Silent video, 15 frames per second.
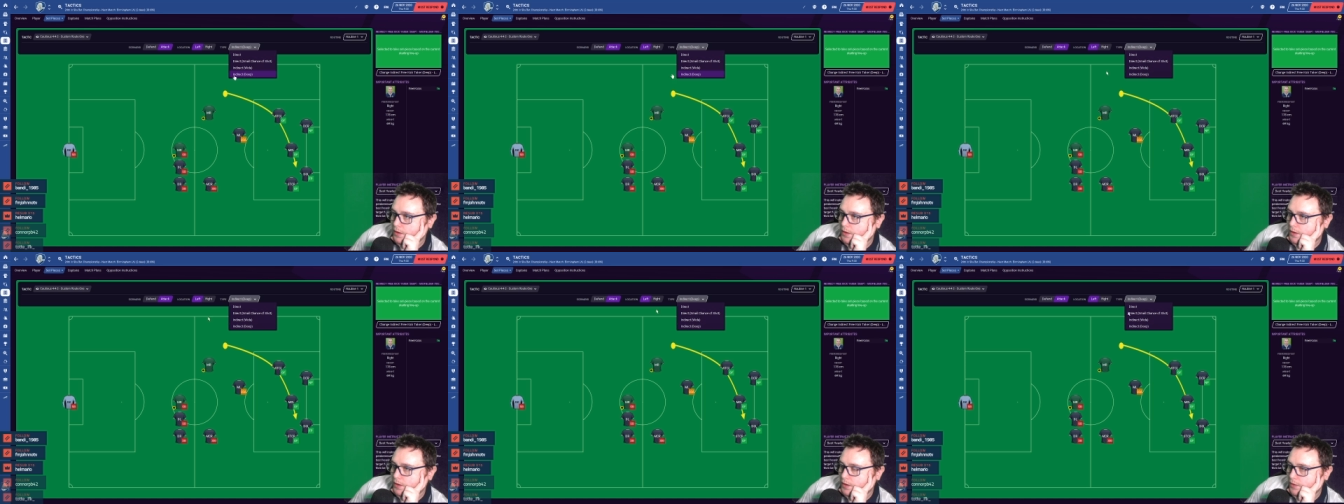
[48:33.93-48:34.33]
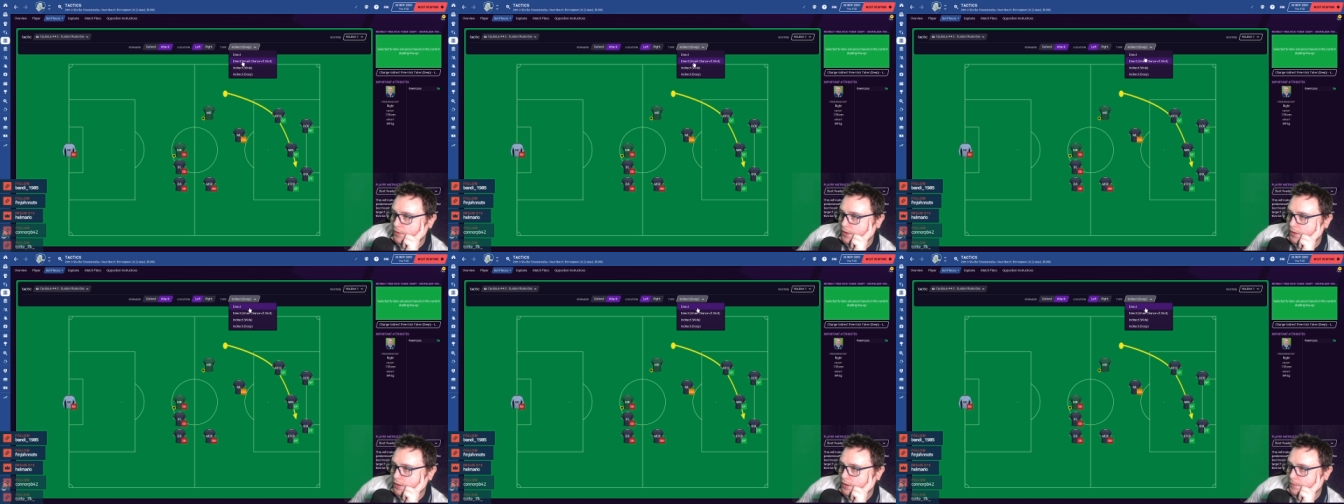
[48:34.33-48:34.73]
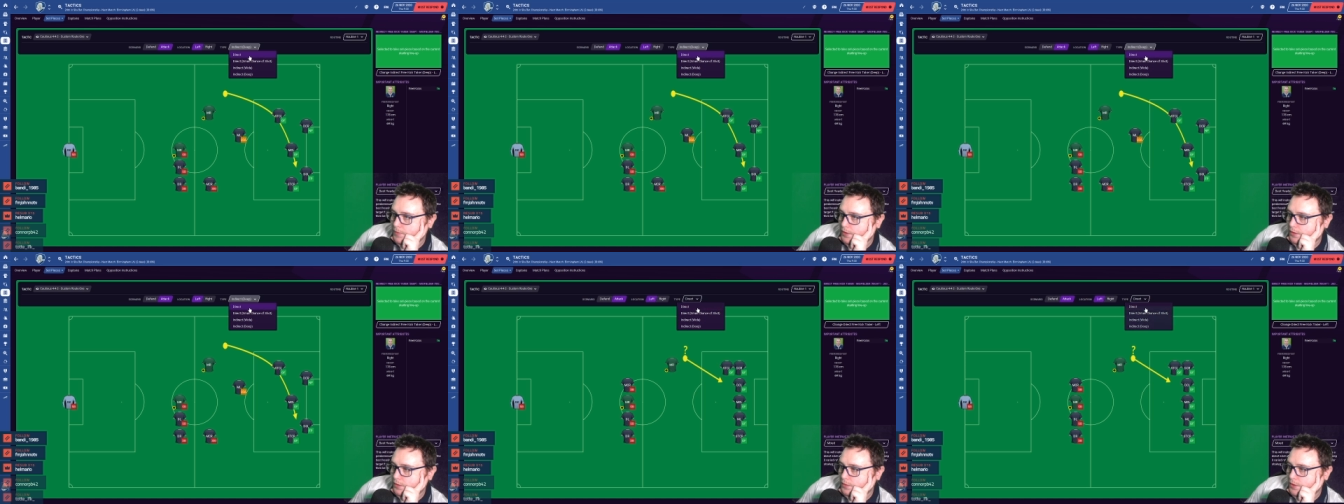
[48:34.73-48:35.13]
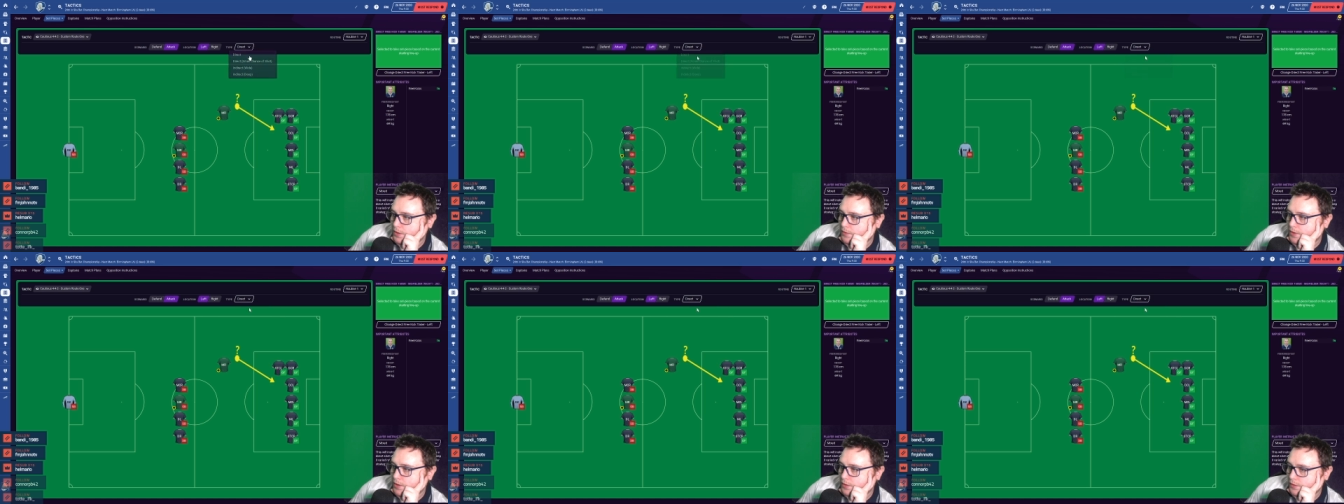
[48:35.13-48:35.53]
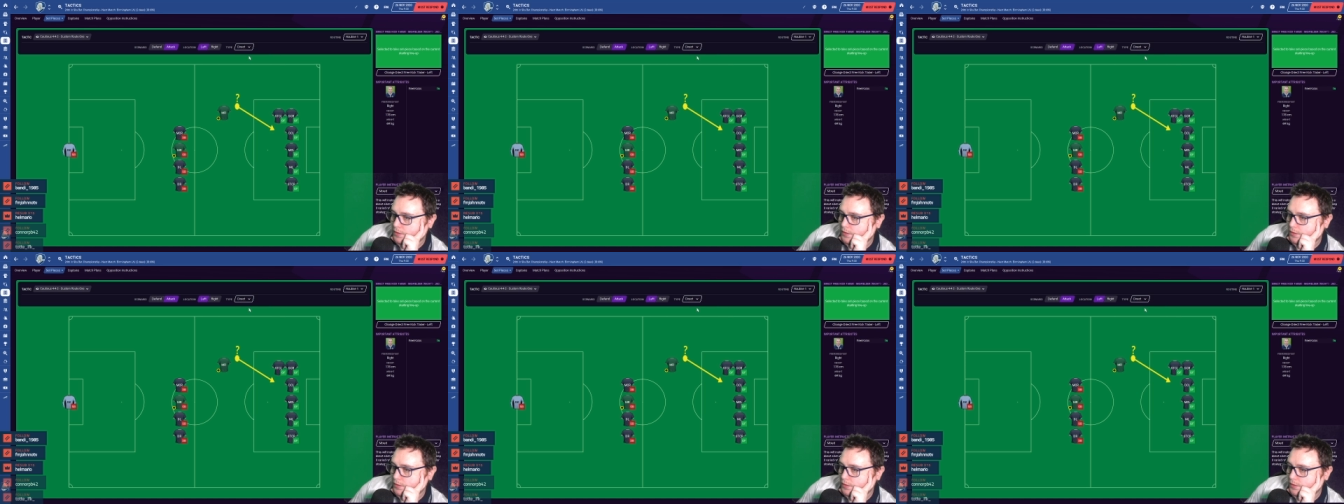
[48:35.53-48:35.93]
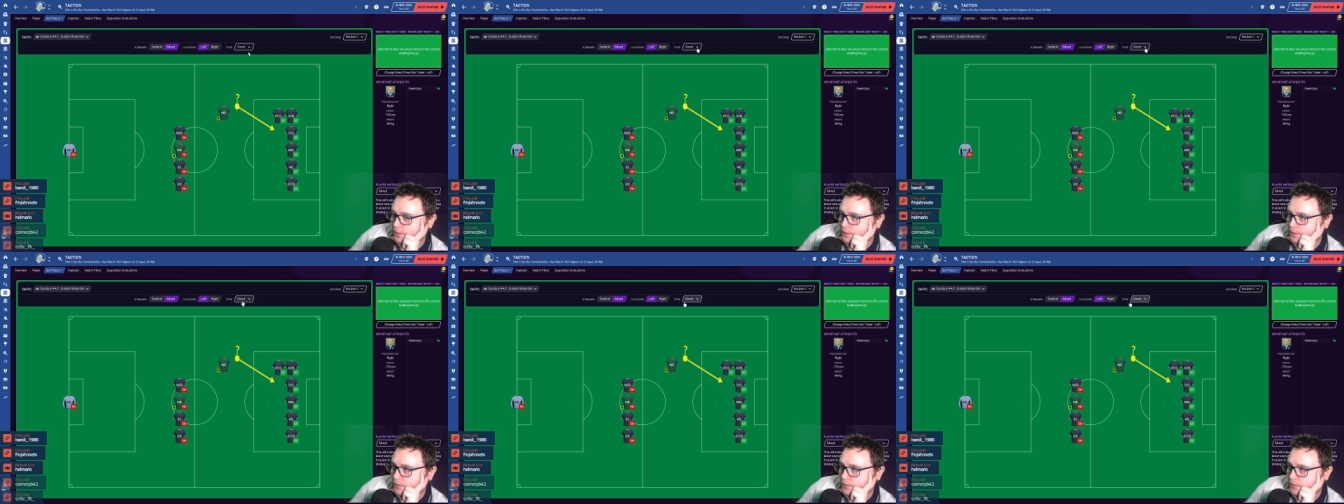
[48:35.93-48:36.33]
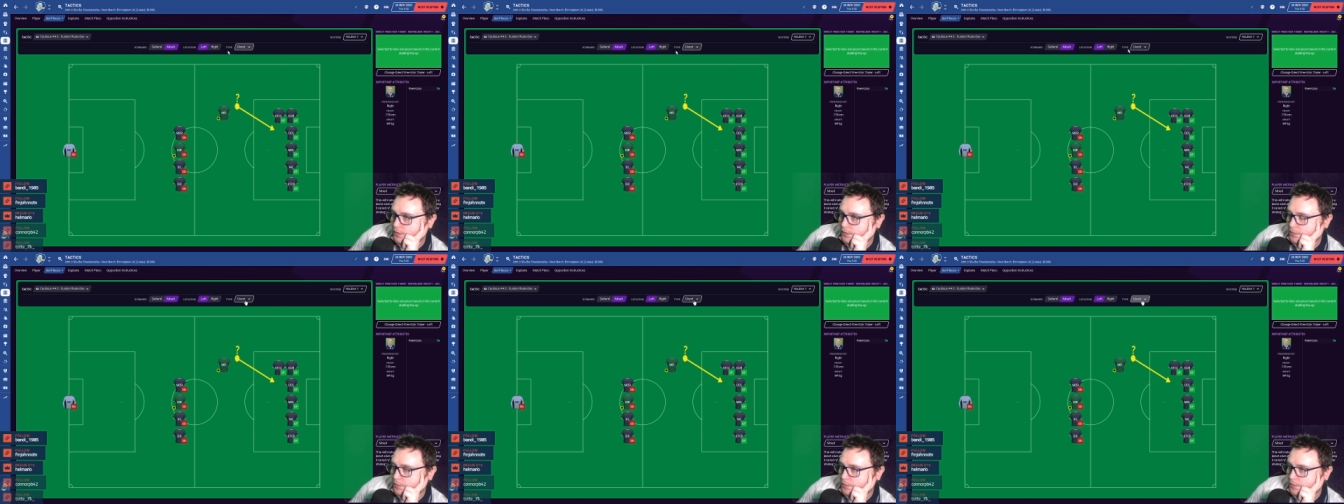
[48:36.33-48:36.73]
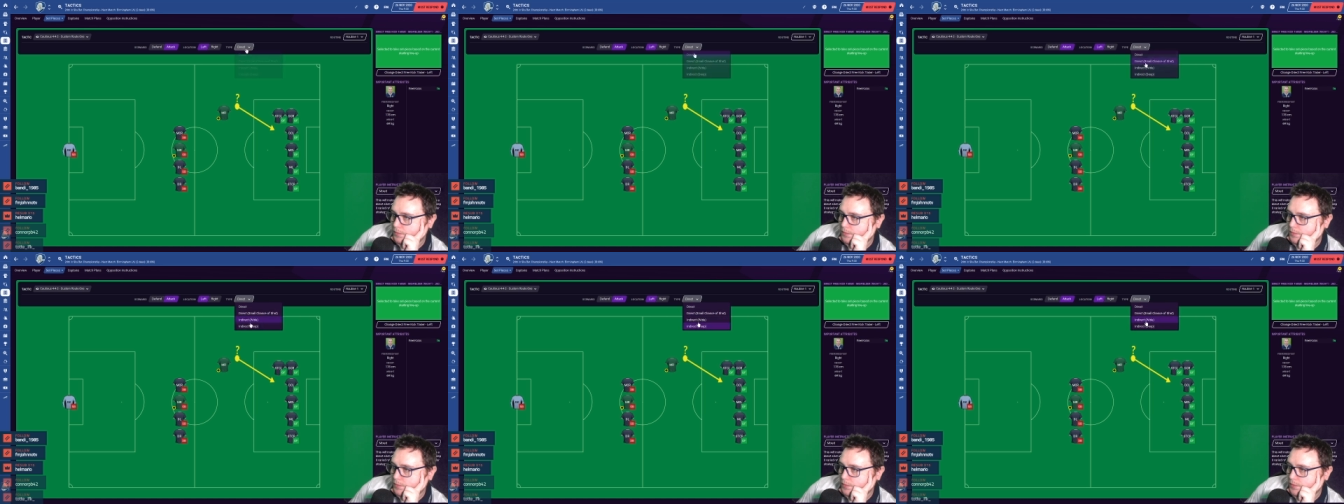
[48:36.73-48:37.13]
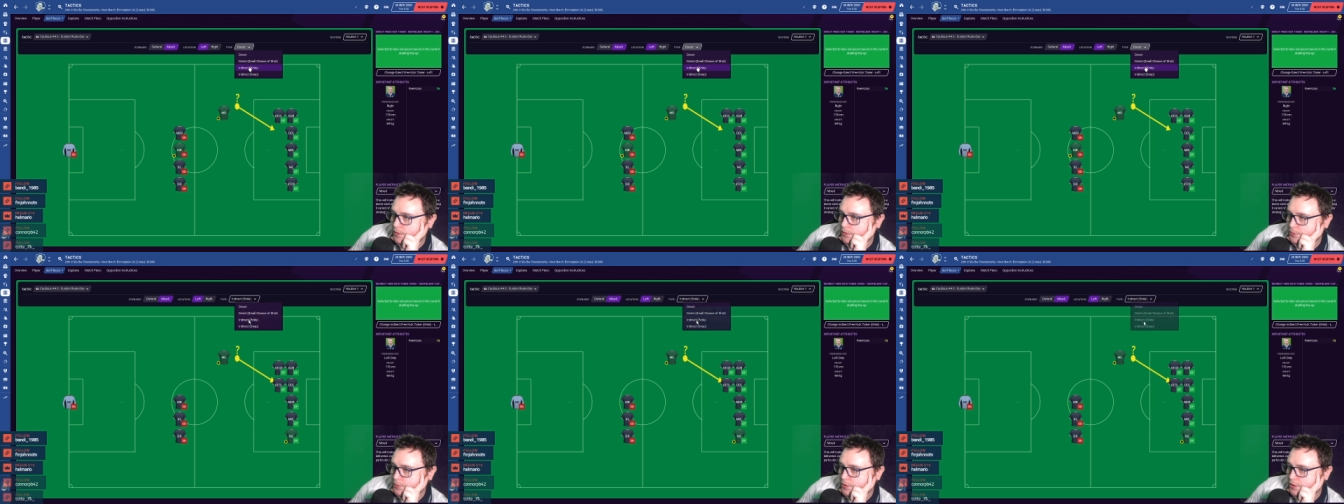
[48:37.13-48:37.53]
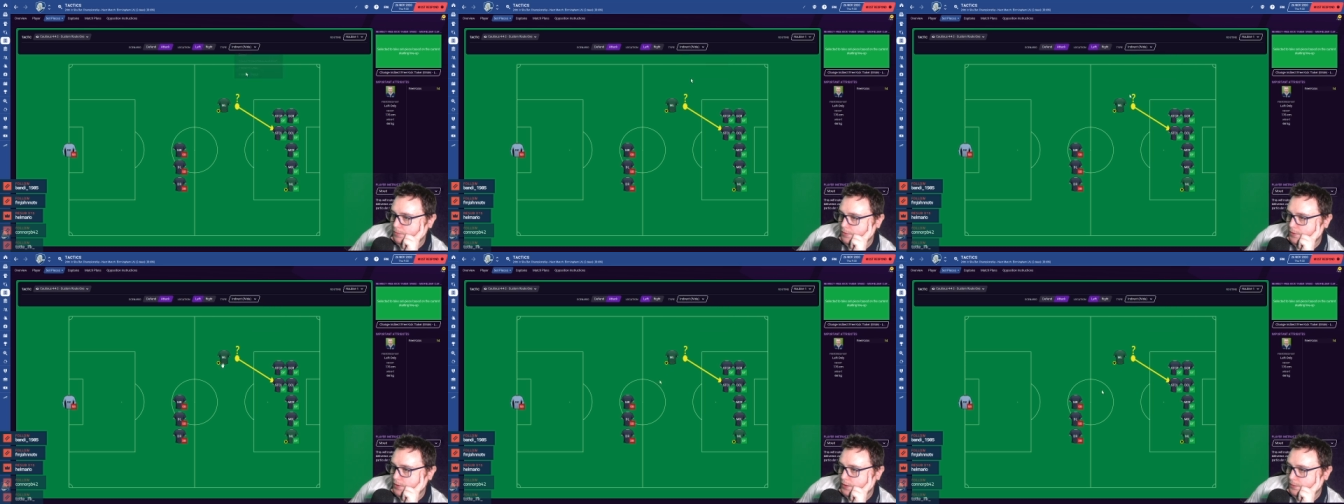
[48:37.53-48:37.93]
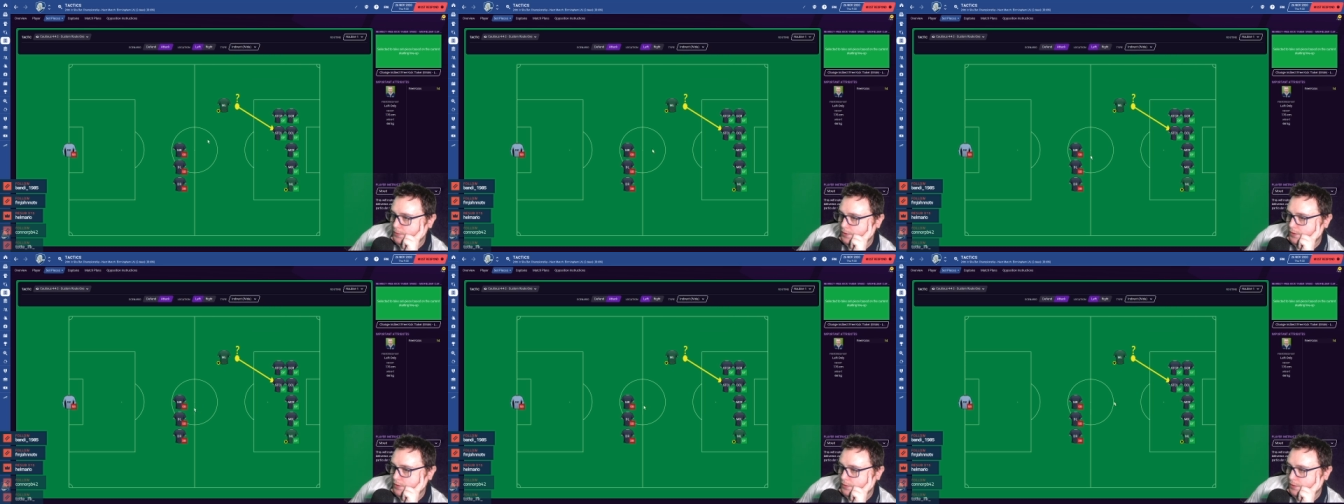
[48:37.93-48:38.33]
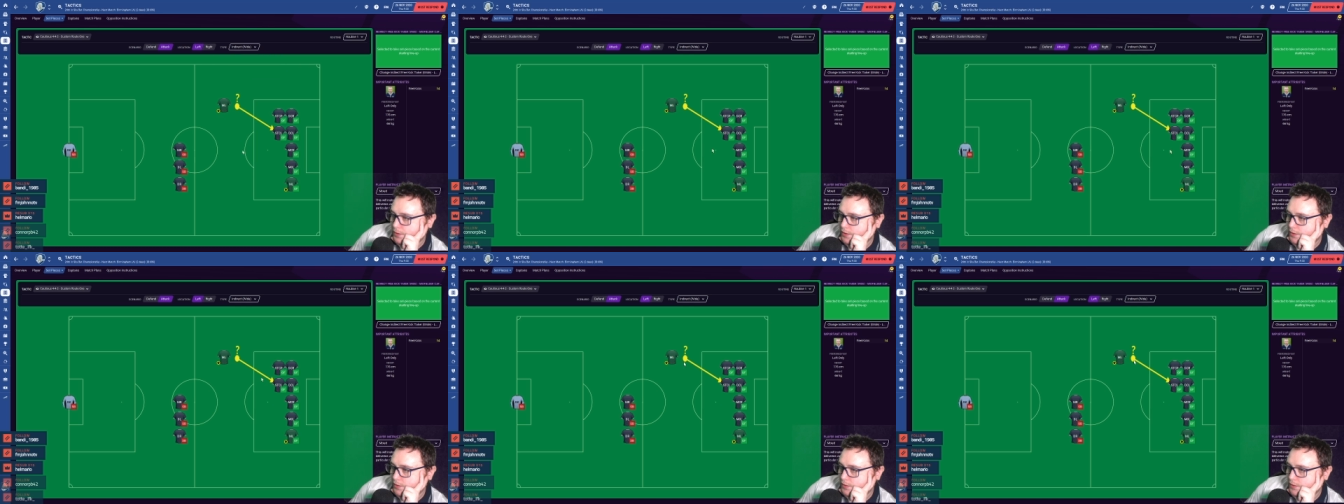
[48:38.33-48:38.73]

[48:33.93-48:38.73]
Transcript: Indirect D. Did I do direct? No. I was working my way that way. Okay.